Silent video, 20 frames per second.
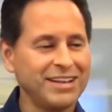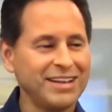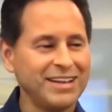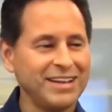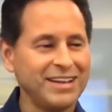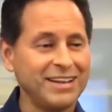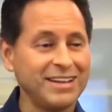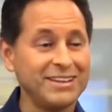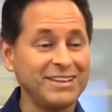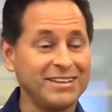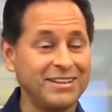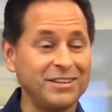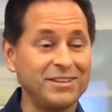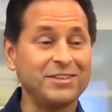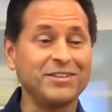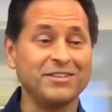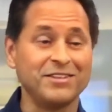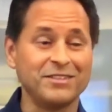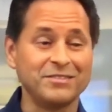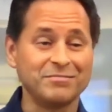And I thought,
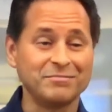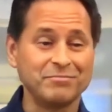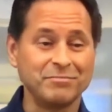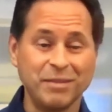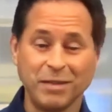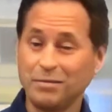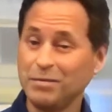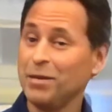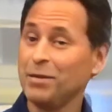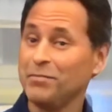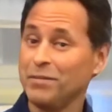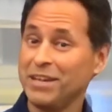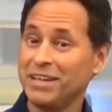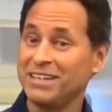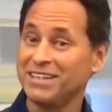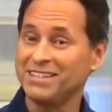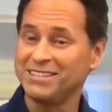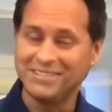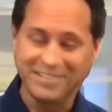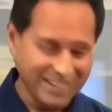oh, maybe I'll make
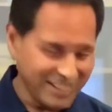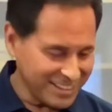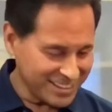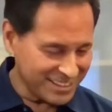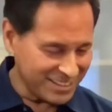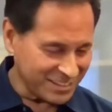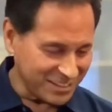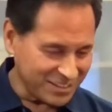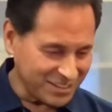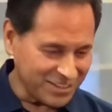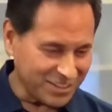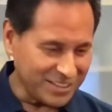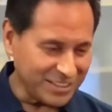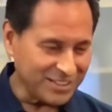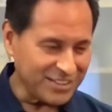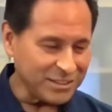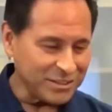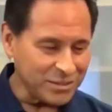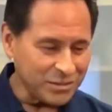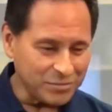it. So I took
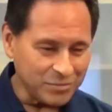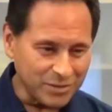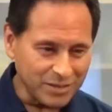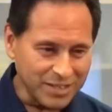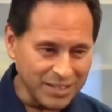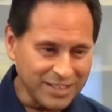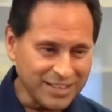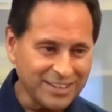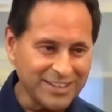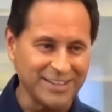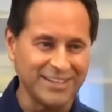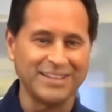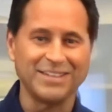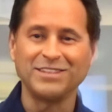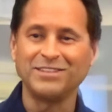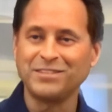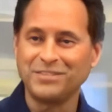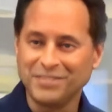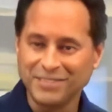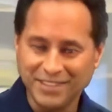another little breath and
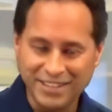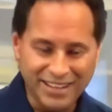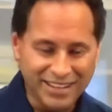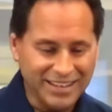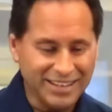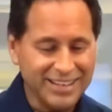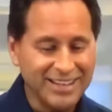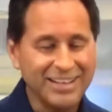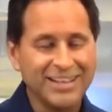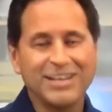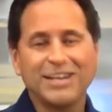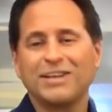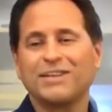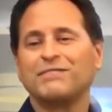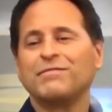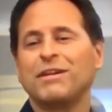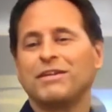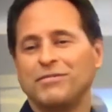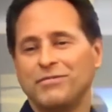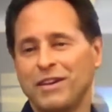another one.
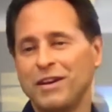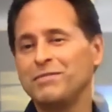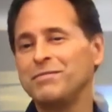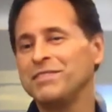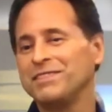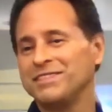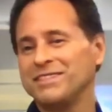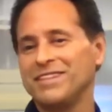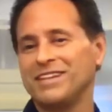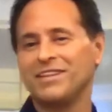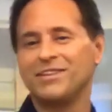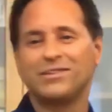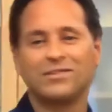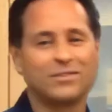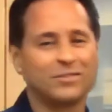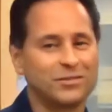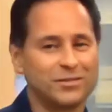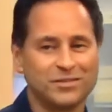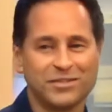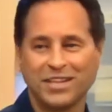About 5 minutes
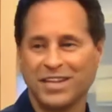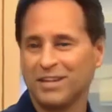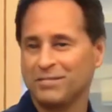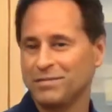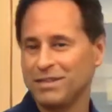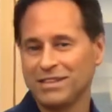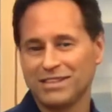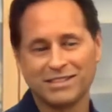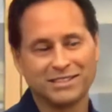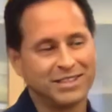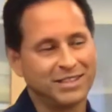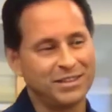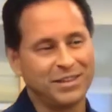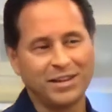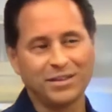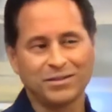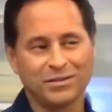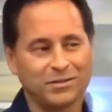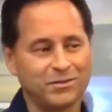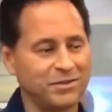later or 10 minutes later, I
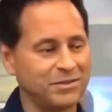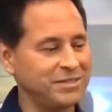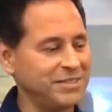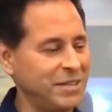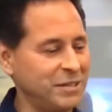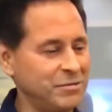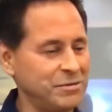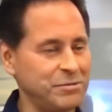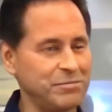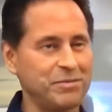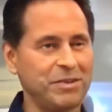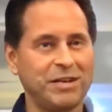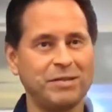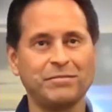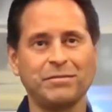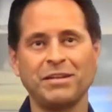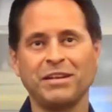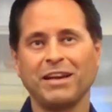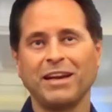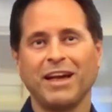don't know what time went by,
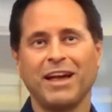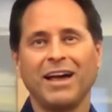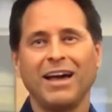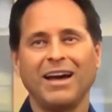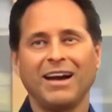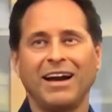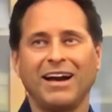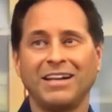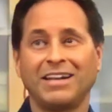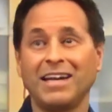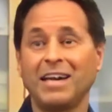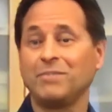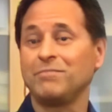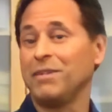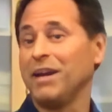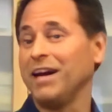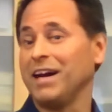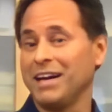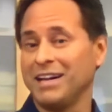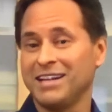but I came
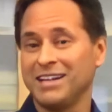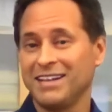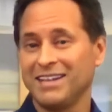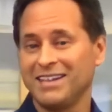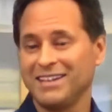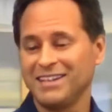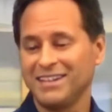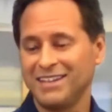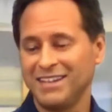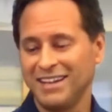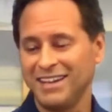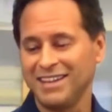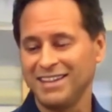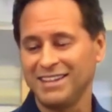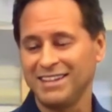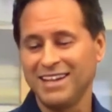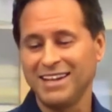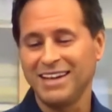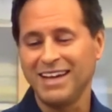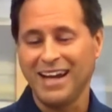back.
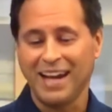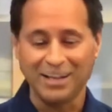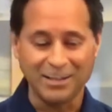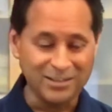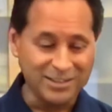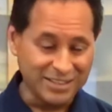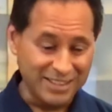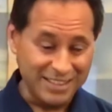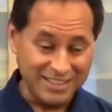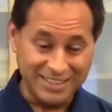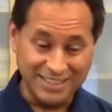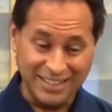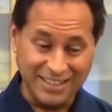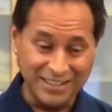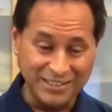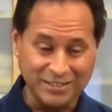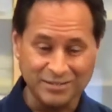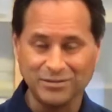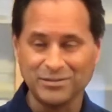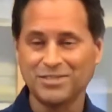And I looked at that
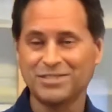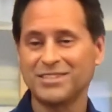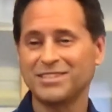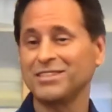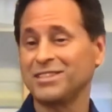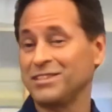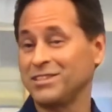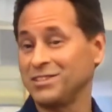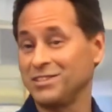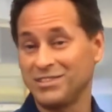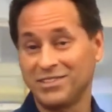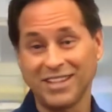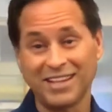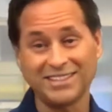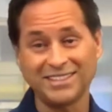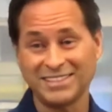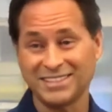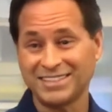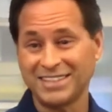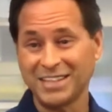salad. It was such a good
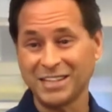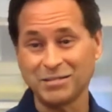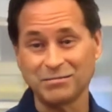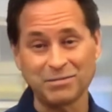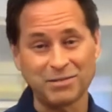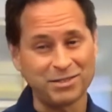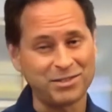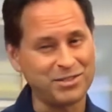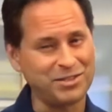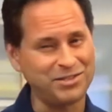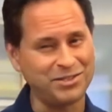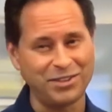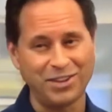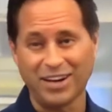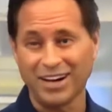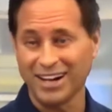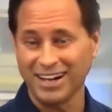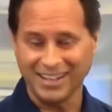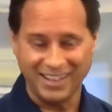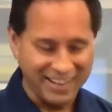tasting salad, but it was sure
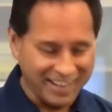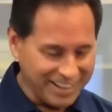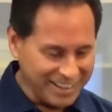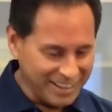hot.